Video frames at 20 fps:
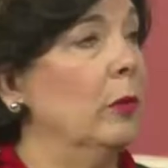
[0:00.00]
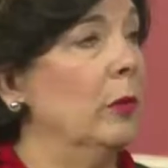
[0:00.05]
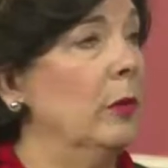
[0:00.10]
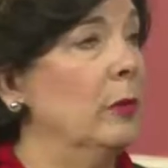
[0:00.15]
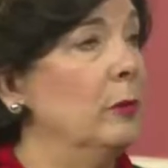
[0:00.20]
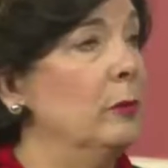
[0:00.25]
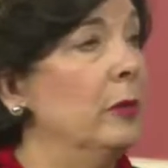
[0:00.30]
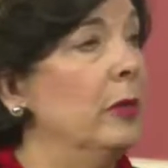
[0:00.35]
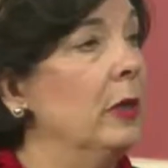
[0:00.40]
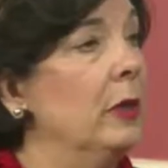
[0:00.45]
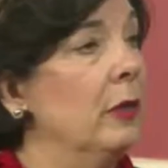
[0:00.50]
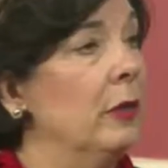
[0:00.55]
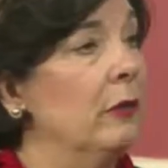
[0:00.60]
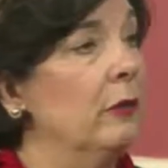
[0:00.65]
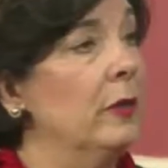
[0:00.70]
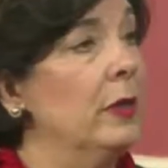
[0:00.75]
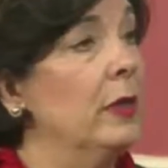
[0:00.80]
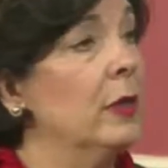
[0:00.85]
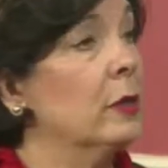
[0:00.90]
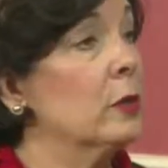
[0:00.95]
of the big
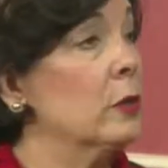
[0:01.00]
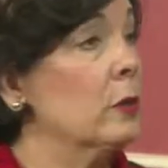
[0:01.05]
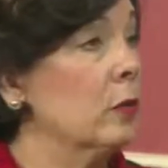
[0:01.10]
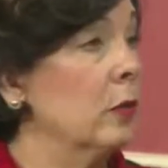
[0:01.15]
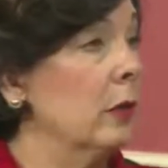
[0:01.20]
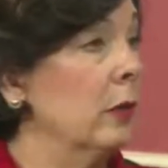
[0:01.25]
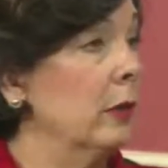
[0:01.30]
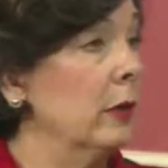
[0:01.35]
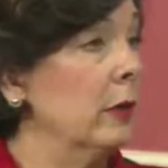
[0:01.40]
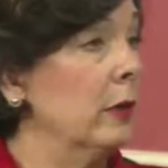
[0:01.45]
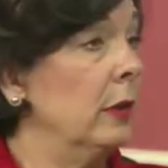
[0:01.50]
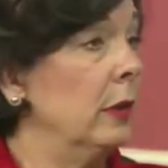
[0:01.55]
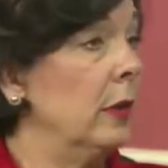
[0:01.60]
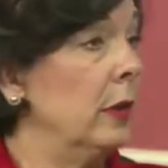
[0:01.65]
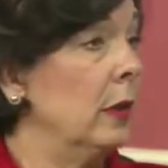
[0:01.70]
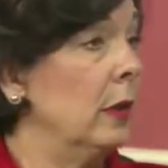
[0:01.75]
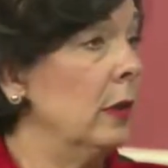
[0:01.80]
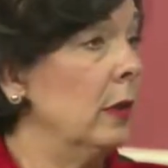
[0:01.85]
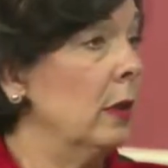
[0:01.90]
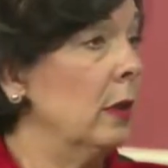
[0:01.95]
3 that started
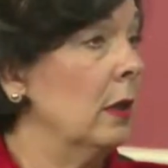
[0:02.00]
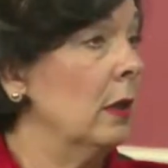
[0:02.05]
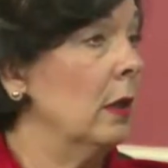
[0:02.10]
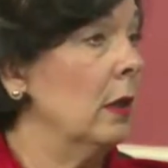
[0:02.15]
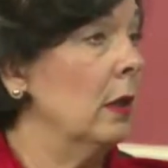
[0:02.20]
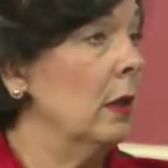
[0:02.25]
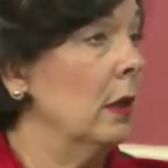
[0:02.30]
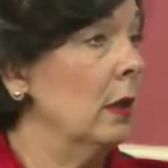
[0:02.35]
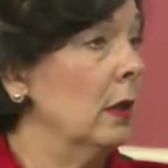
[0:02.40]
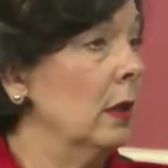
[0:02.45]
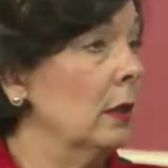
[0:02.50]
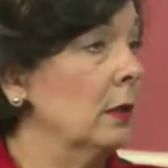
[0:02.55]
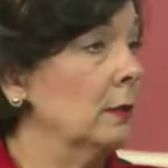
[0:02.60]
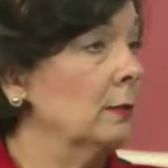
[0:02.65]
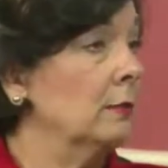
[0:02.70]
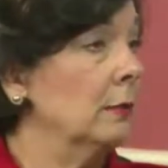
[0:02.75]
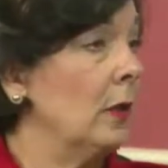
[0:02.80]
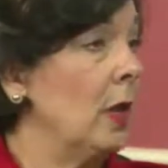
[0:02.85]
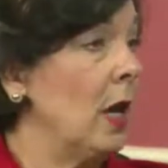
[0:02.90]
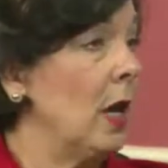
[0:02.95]
the
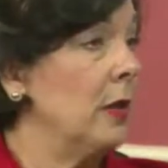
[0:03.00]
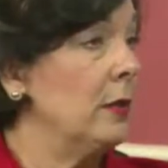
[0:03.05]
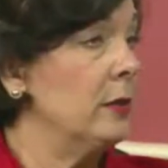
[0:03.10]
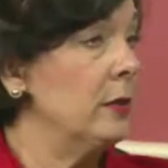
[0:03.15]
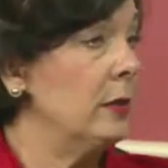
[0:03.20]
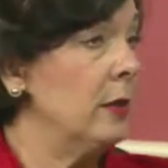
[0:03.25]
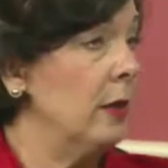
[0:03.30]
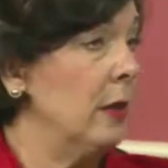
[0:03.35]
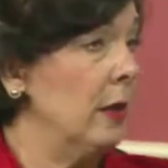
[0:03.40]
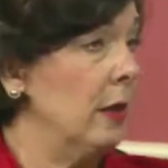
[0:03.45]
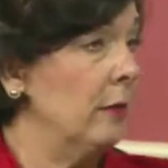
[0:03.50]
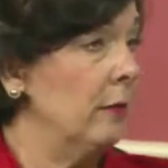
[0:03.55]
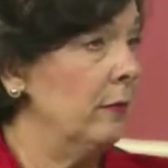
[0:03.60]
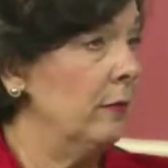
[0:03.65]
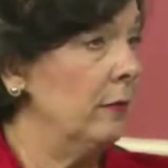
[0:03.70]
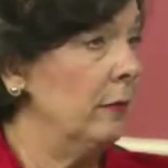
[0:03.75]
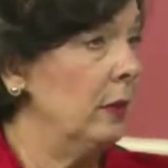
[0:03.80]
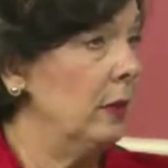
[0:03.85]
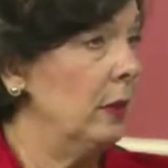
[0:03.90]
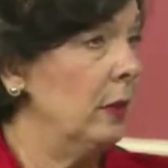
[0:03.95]
ICF,
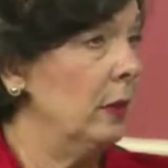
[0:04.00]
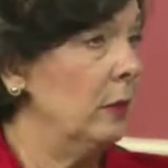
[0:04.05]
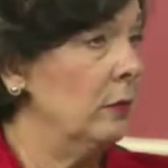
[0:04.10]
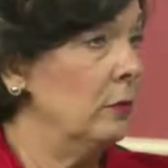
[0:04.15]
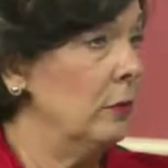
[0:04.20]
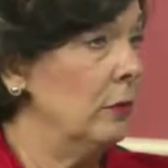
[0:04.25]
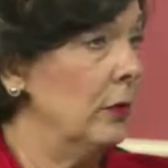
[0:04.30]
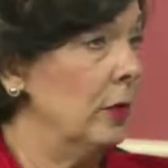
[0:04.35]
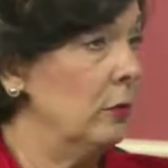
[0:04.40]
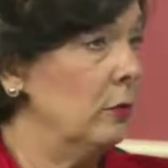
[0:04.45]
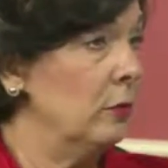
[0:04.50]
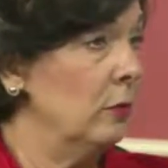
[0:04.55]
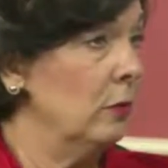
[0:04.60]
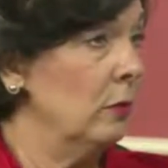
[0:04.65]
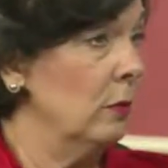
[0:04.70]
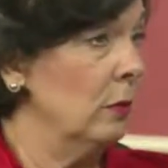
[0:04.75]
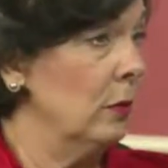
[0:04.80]
the International